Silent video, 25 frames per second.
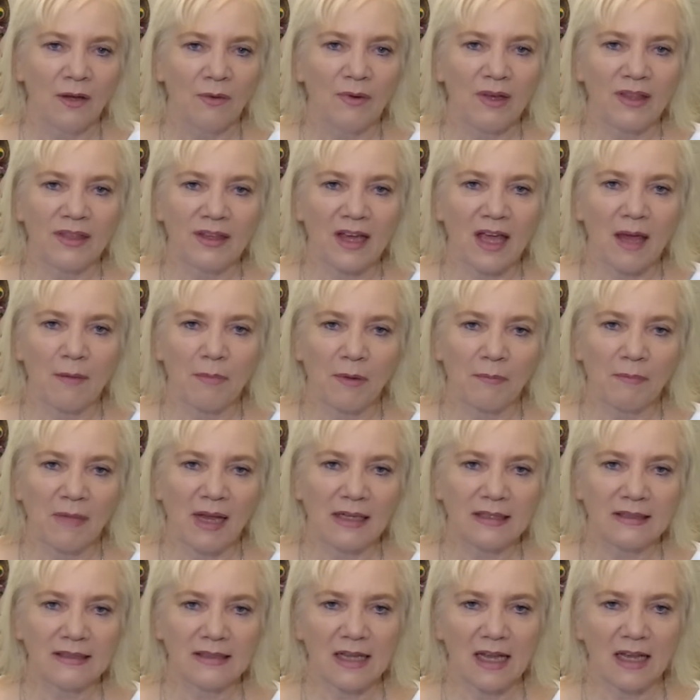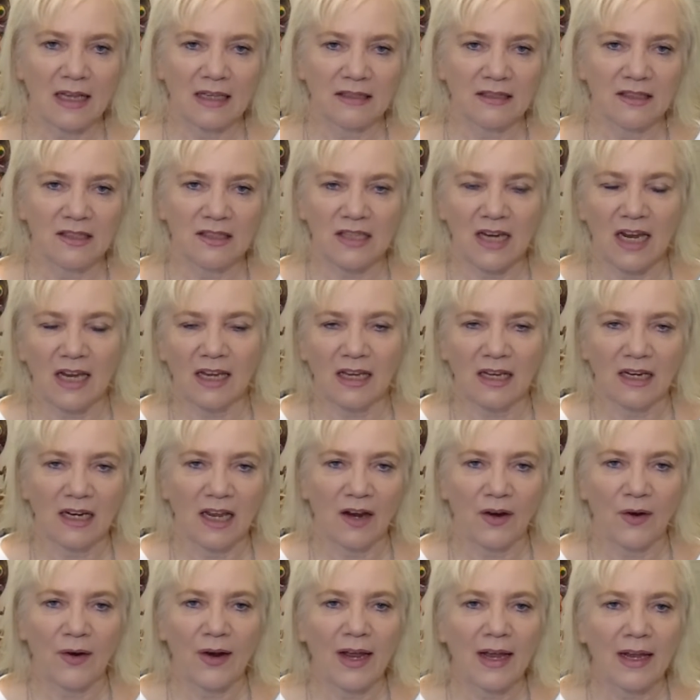with a couple of my sons, Jake and
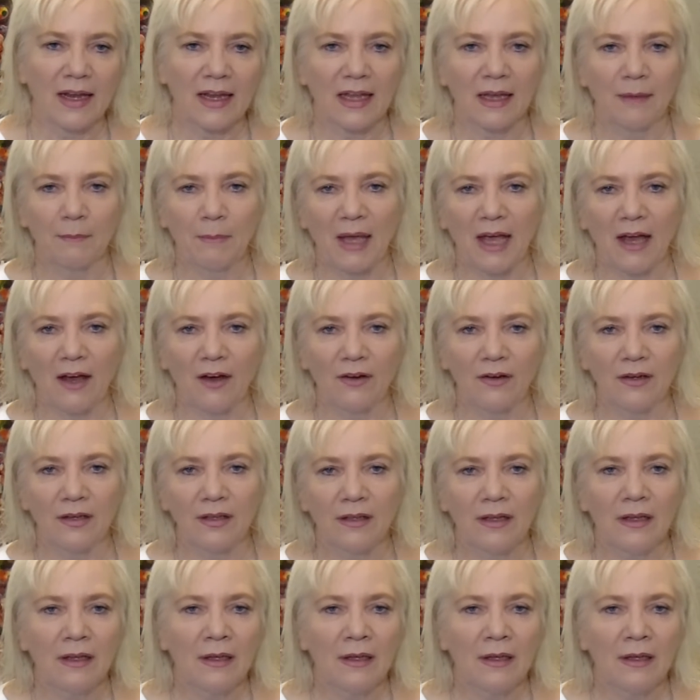Eric, about